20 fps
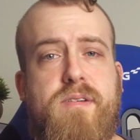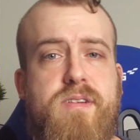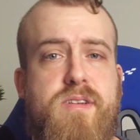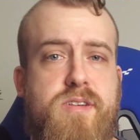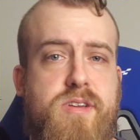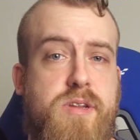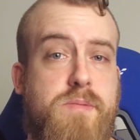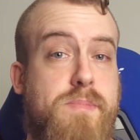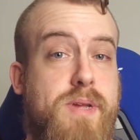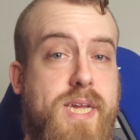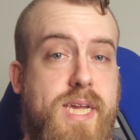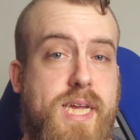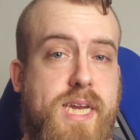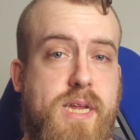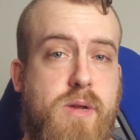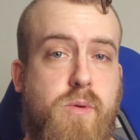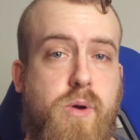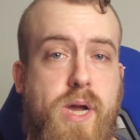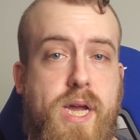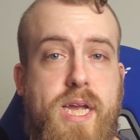to me
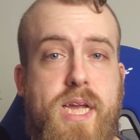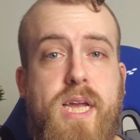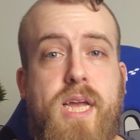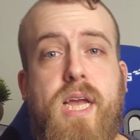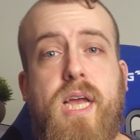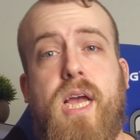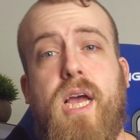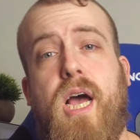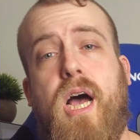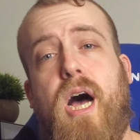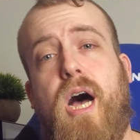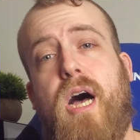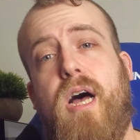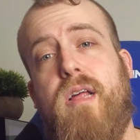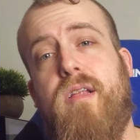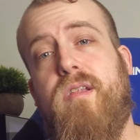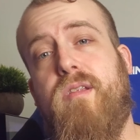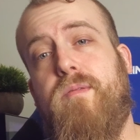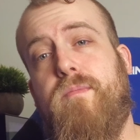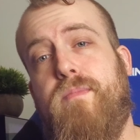anyway.
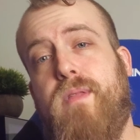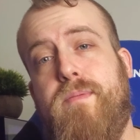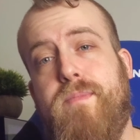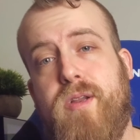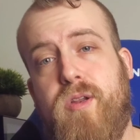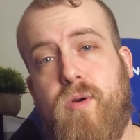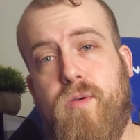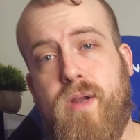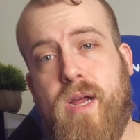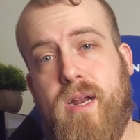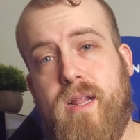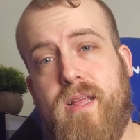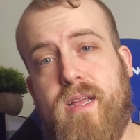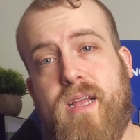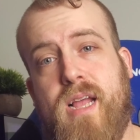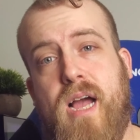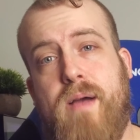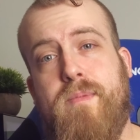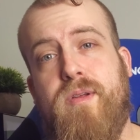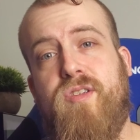Let me know down in the
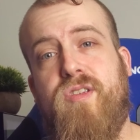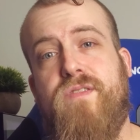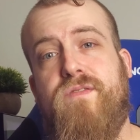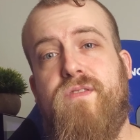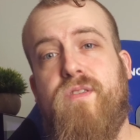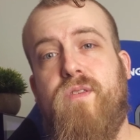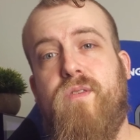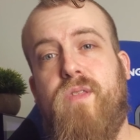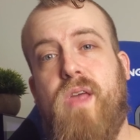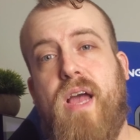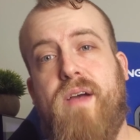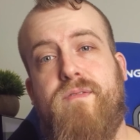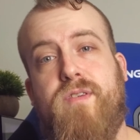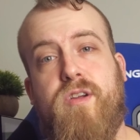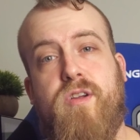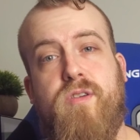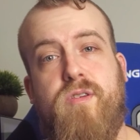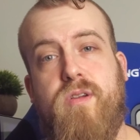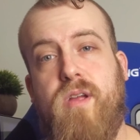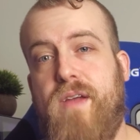comments if
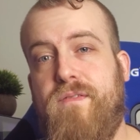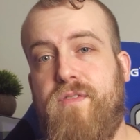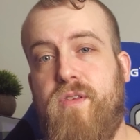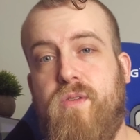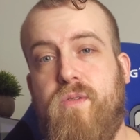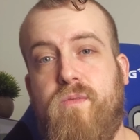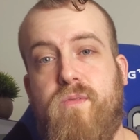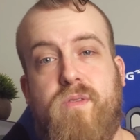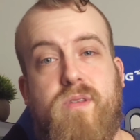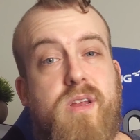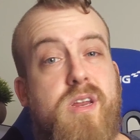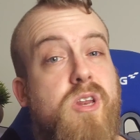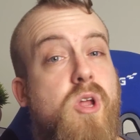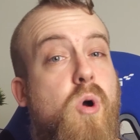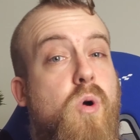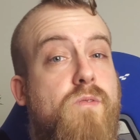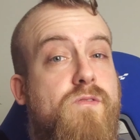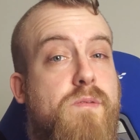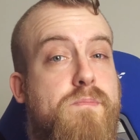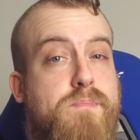you
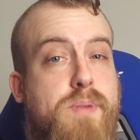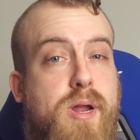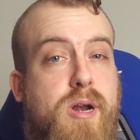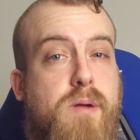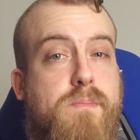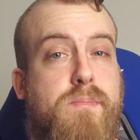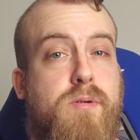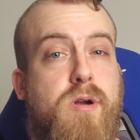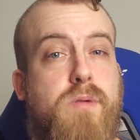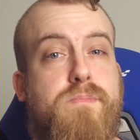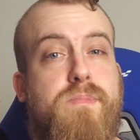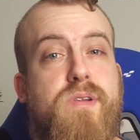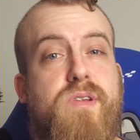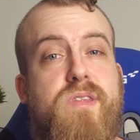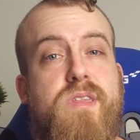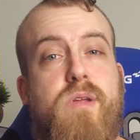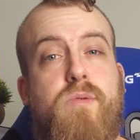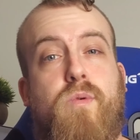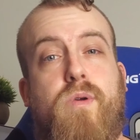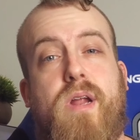know of a better purpose
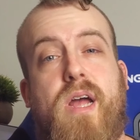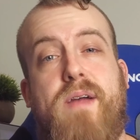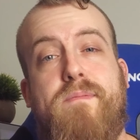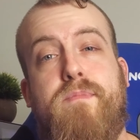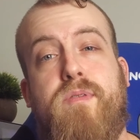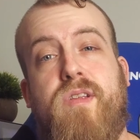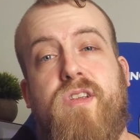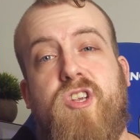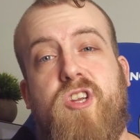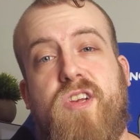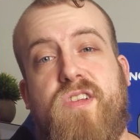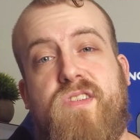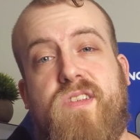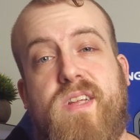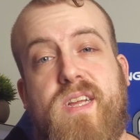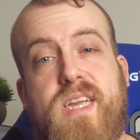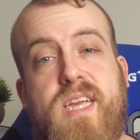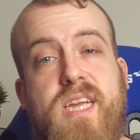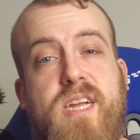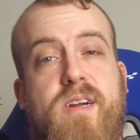than what I'm
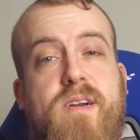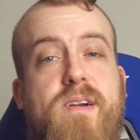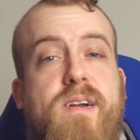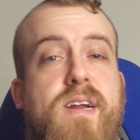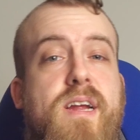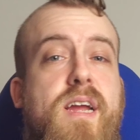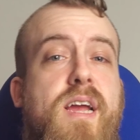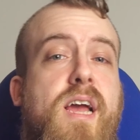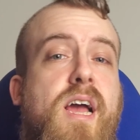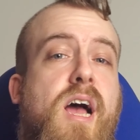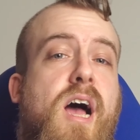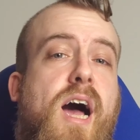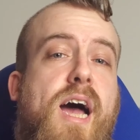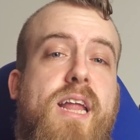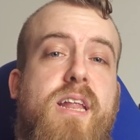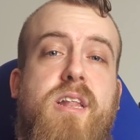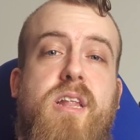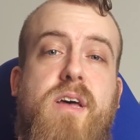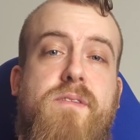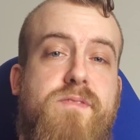suggesting here.
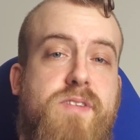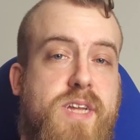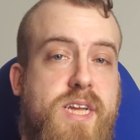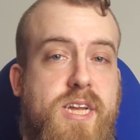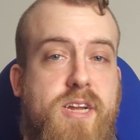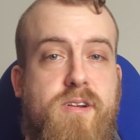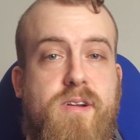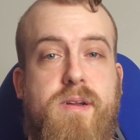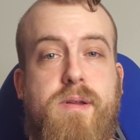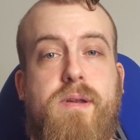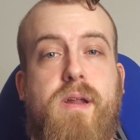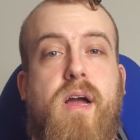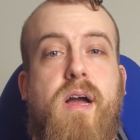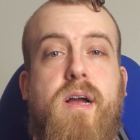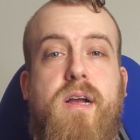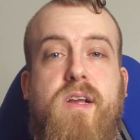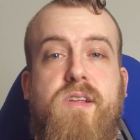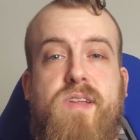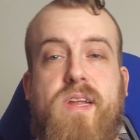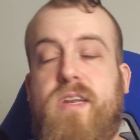I'd love to hear it,
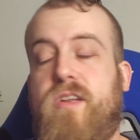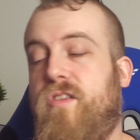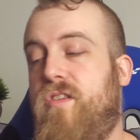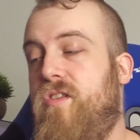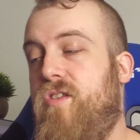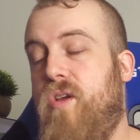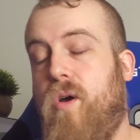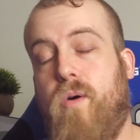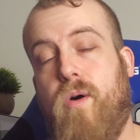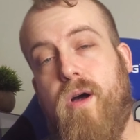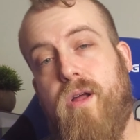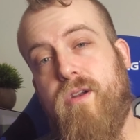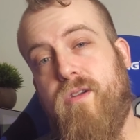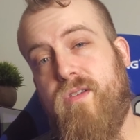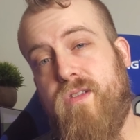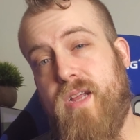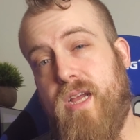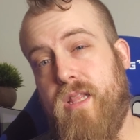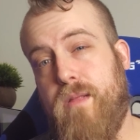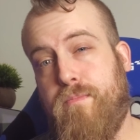because I just don't
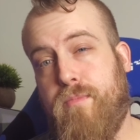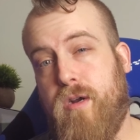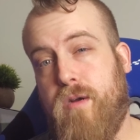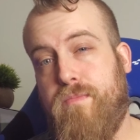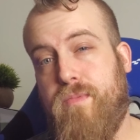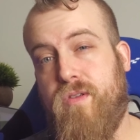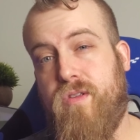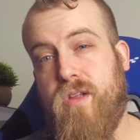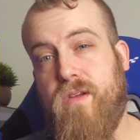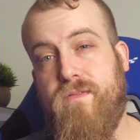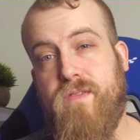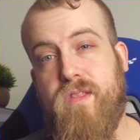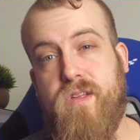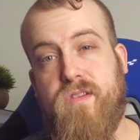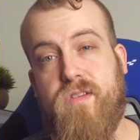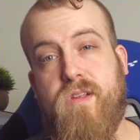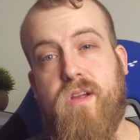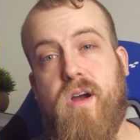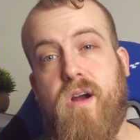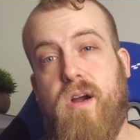understand the purpose of
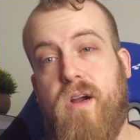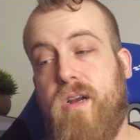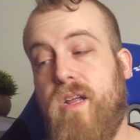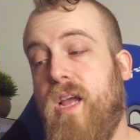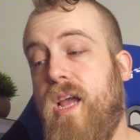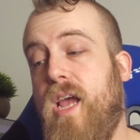this card.